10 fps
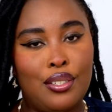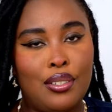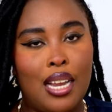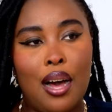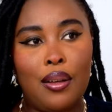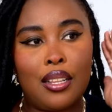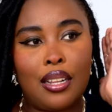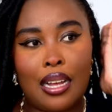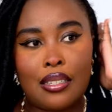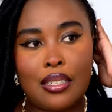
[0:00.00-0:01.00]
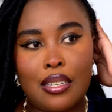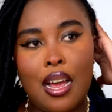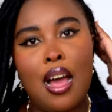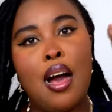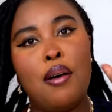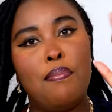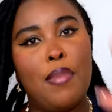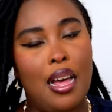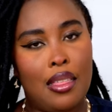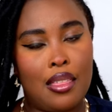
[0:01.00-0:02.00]
So now the last
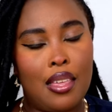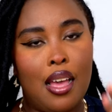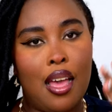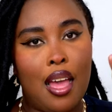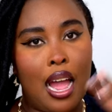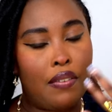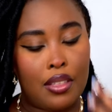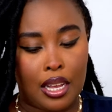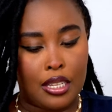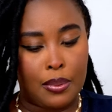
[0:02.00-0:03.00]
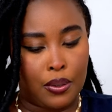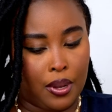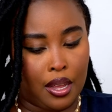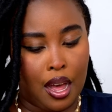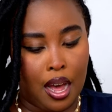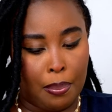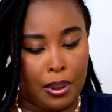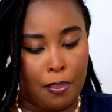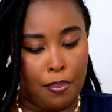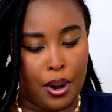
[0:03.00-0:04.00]
month, everything has been going up
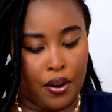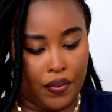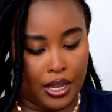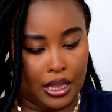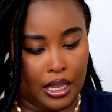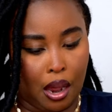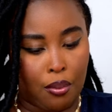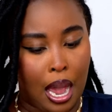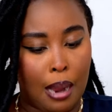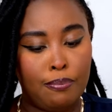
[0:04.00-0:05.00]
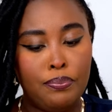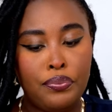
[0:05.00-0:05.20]
perfectly, okay?